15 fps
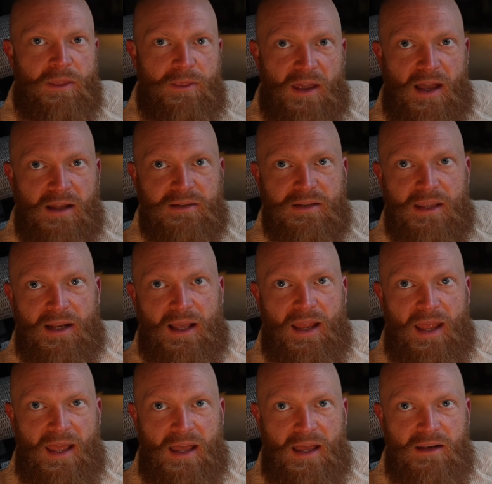thoughts that I
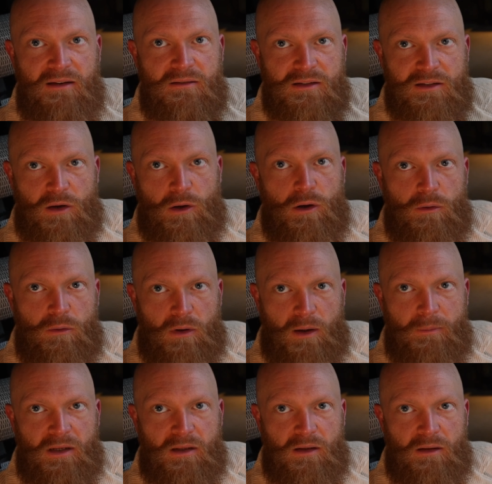had. So I'm
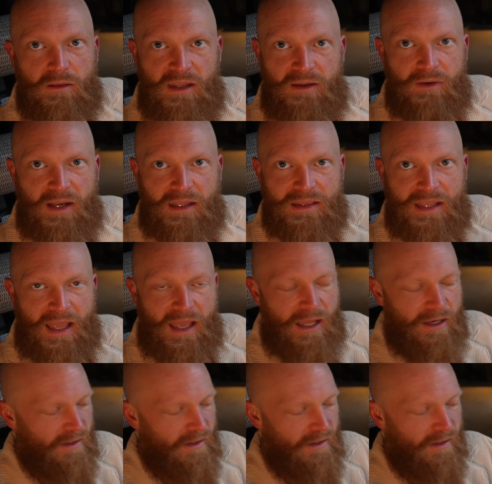gonna leave it at that,